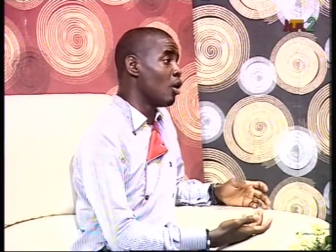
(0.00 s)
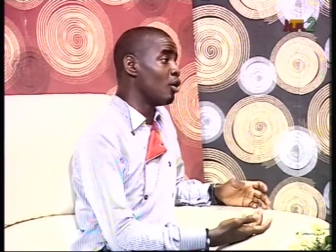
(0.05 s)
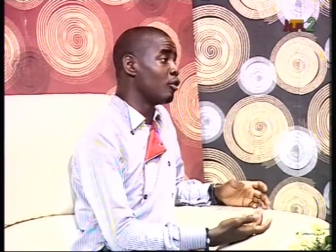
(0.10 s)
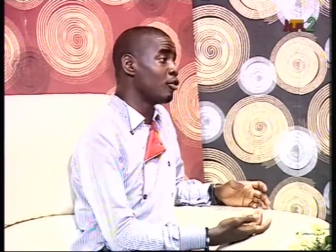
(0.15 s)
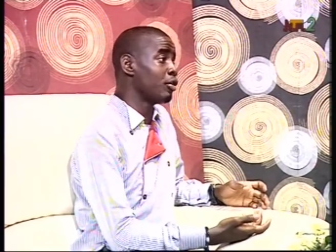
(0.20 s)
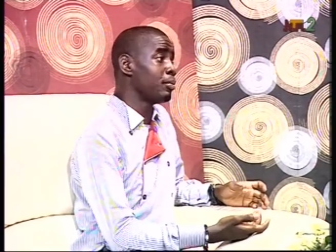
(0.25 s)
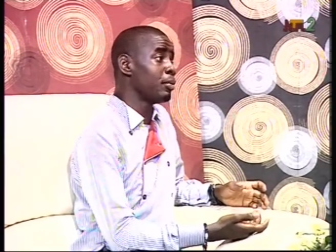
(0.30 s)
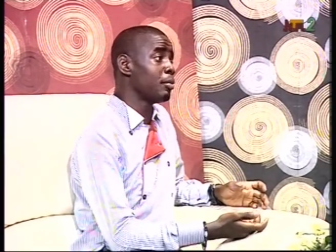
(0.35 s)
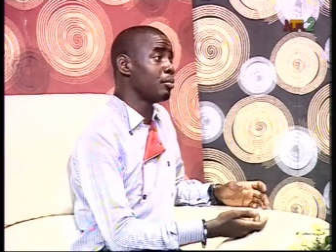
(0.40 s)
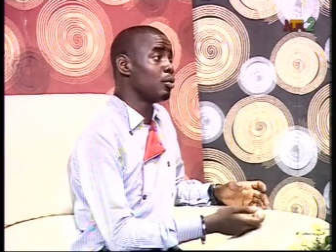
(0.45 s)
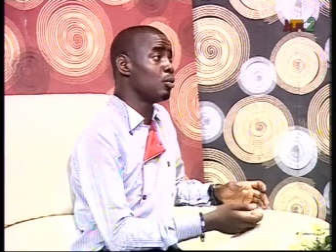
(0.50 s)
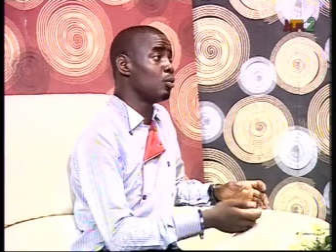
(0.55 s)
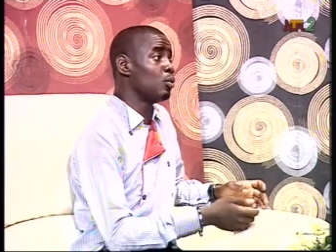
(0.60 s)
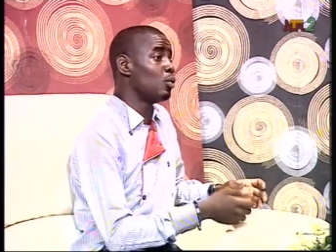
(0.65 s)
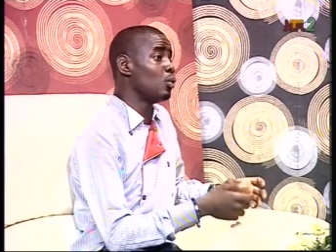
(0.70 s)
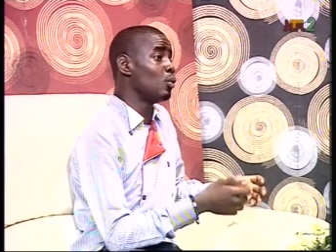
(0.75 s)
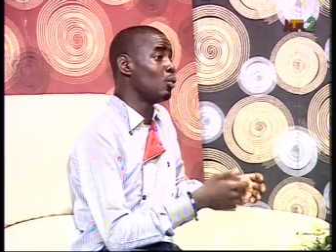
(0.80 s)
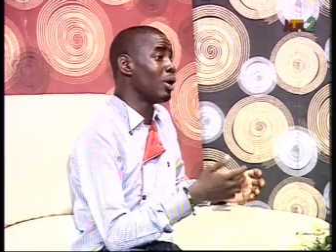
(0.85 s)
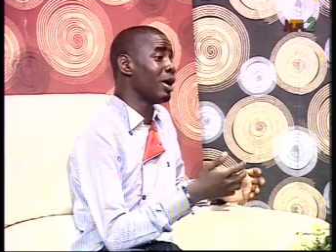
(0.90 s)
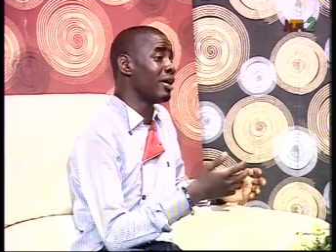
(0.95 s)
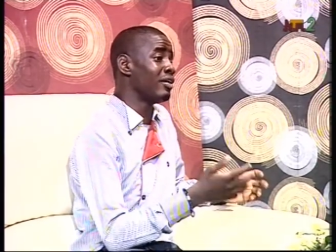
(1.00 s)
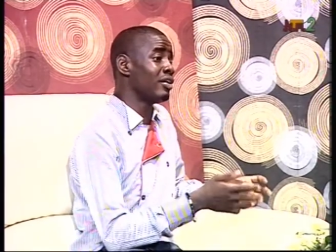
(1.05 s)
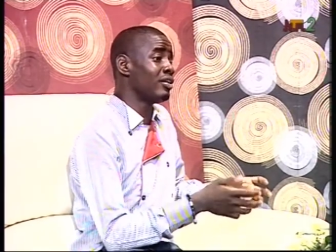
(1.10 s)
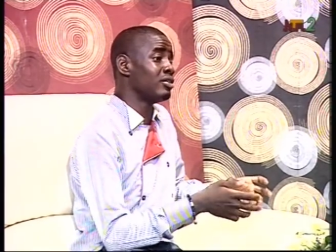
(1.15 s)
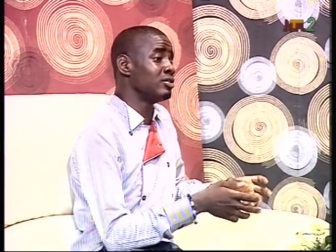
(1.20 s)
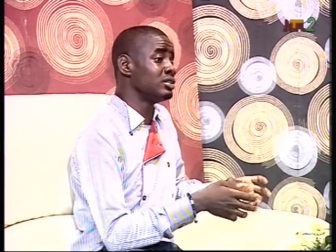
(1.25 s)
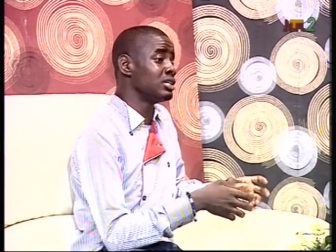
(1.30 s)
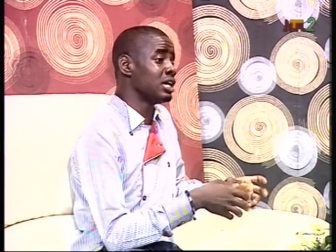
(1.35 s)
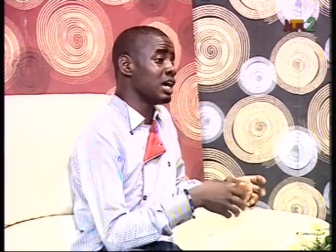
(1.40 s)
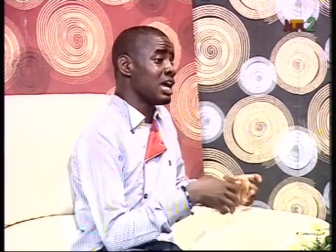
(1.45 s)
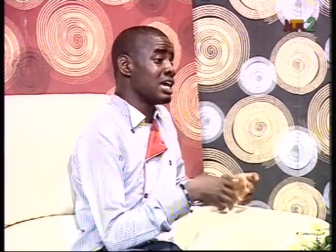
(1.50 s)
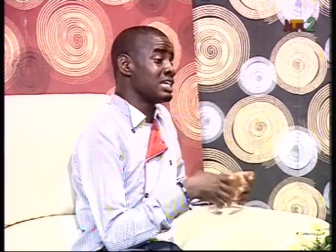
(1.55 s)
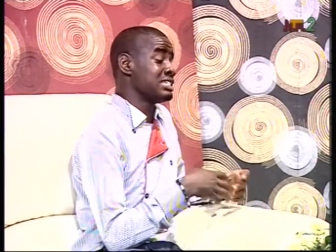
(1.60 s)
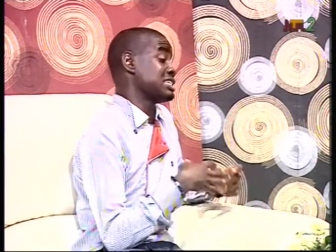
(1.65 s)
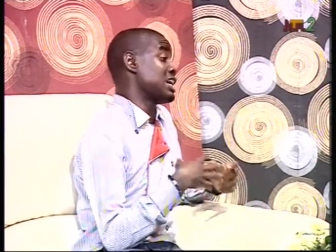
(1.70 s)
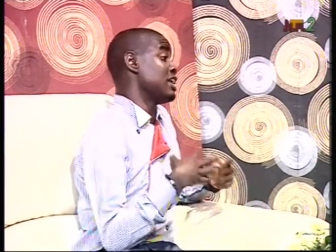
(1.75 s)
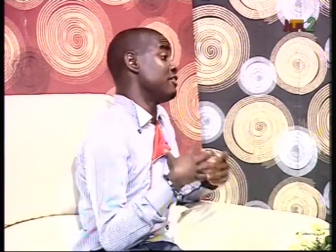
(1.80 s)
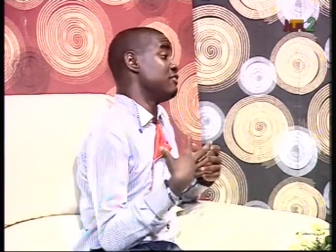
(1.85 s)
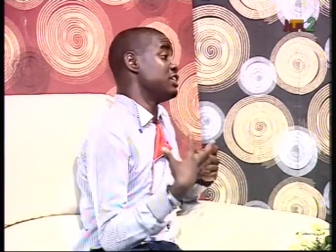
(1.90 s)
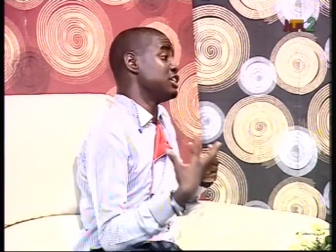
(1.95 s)
Hungry people will go around
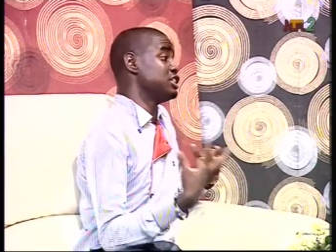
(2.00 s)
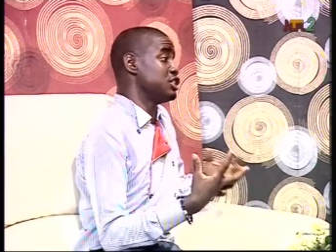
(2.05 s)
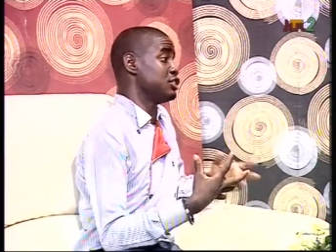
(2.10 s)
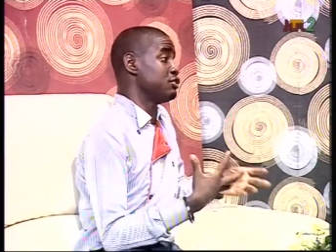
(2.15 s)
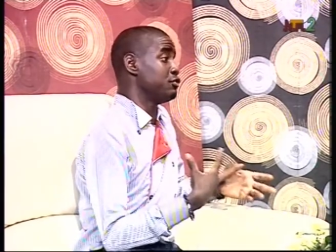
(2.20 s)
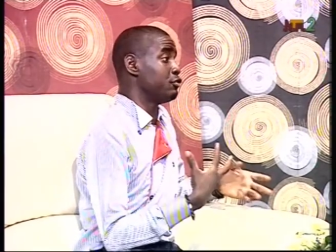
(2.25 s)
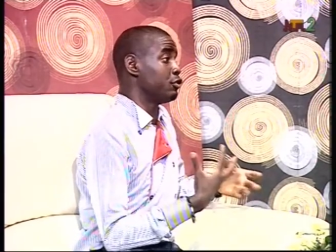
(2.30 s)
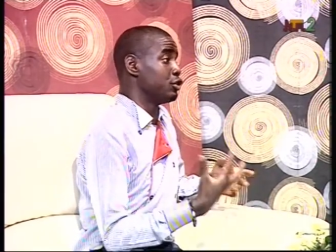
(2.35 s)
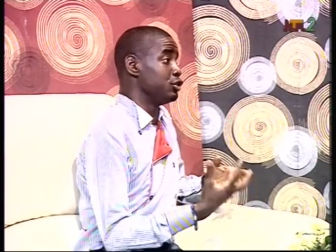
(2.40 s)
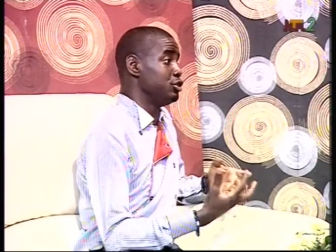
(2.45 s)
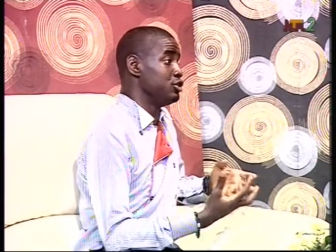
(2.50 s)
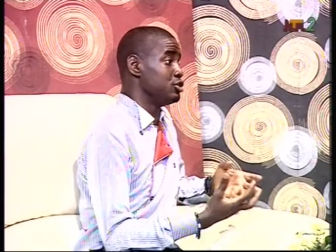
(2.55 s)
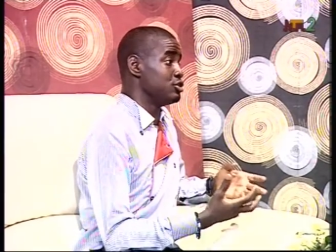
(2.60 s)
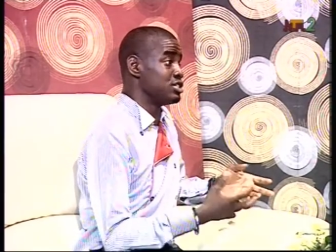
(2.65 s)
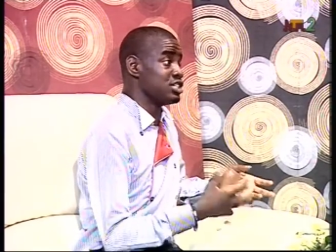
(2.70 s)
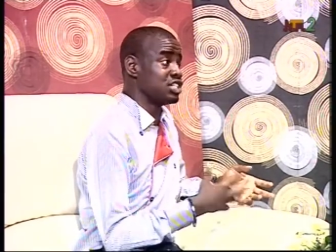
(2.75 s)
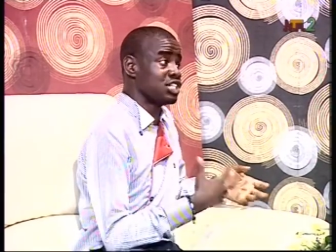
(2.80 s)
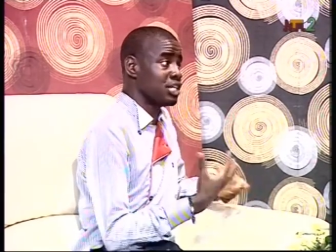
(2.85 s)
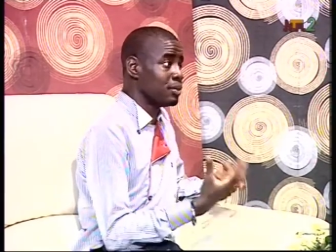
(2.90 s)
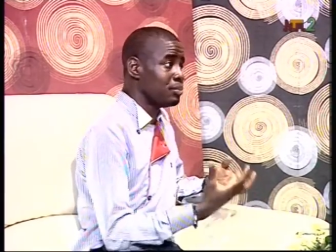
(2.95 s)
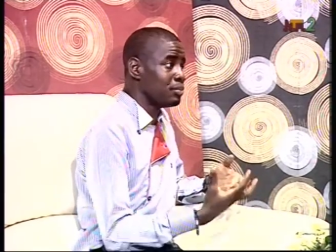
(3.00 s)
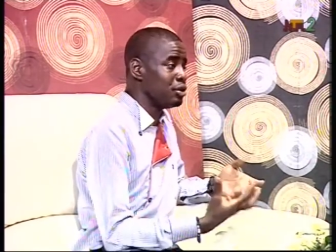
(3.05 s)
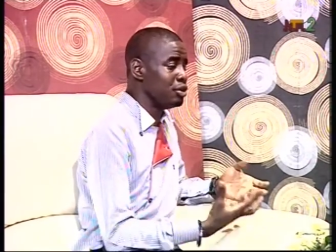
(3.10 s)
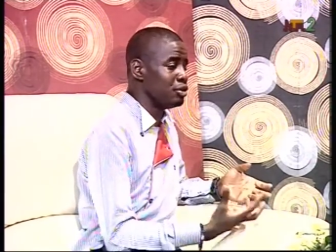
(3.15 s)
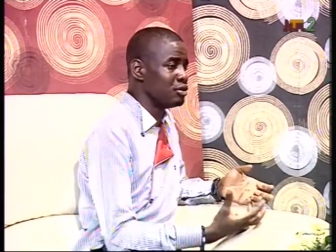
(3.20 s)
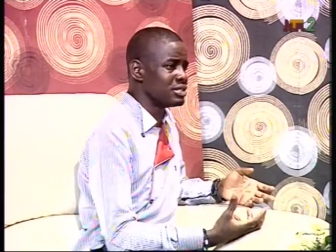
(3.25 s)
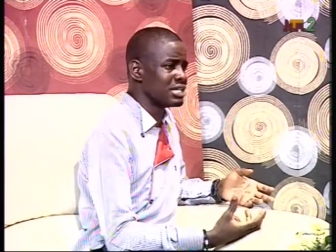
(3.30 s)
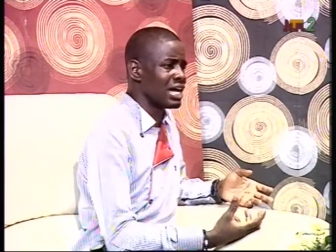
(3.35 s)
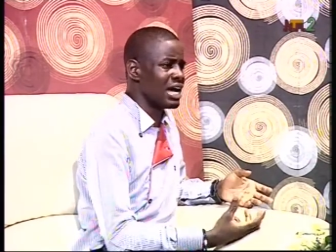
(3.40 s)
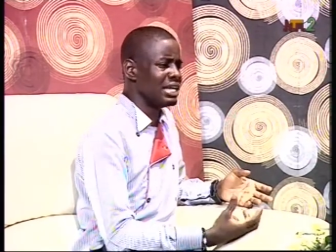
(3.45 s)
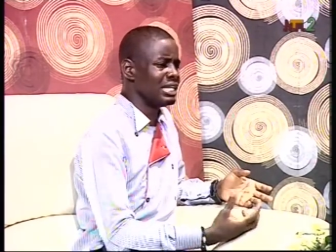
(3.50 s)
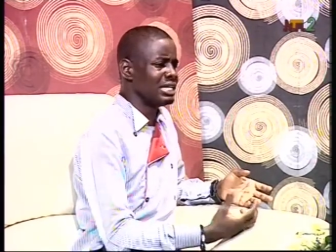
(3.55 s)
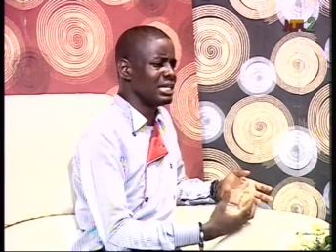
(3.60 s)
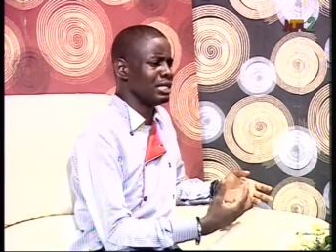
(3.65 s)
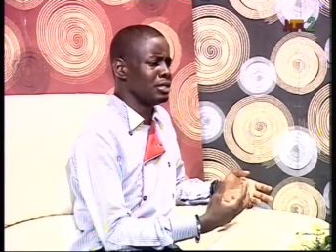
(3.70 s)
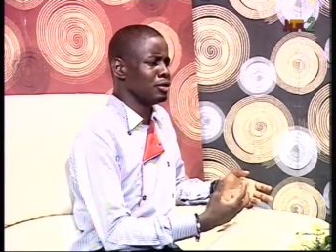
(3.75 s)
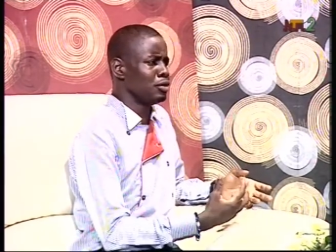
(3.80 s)
scavenging for news, cheap news, and you